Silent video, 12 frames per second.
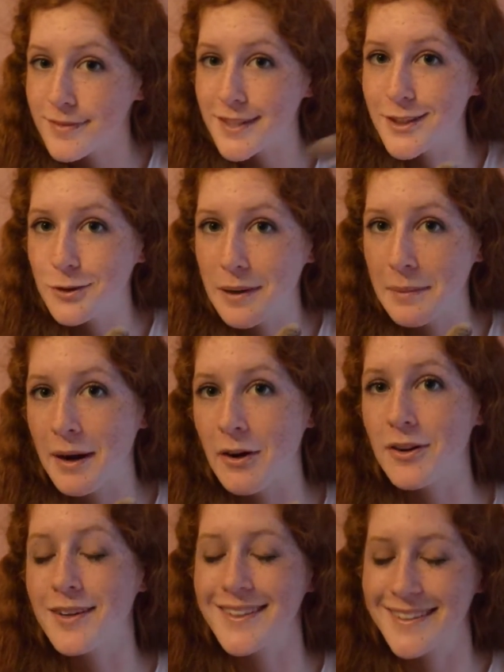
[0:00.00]
to do my
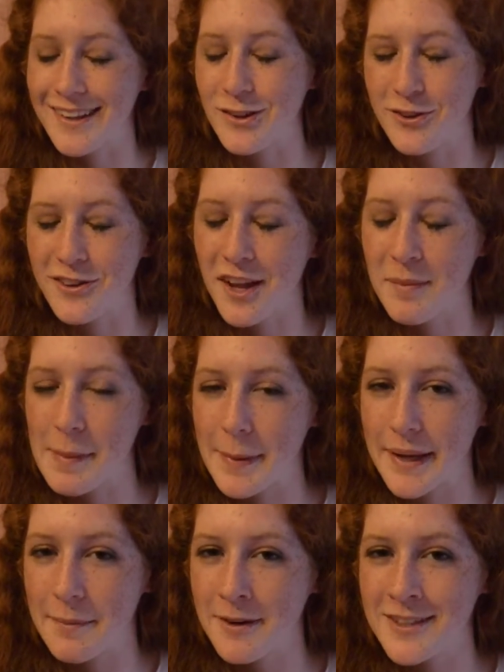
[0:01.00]
powder, because I lose a lot of my
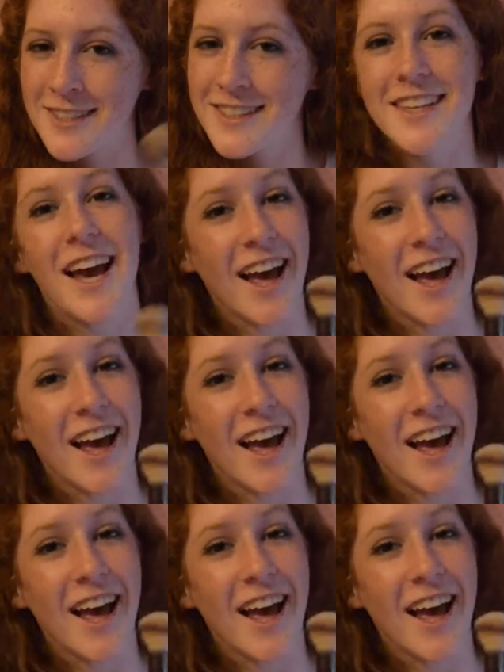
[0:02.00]
makeup brushes,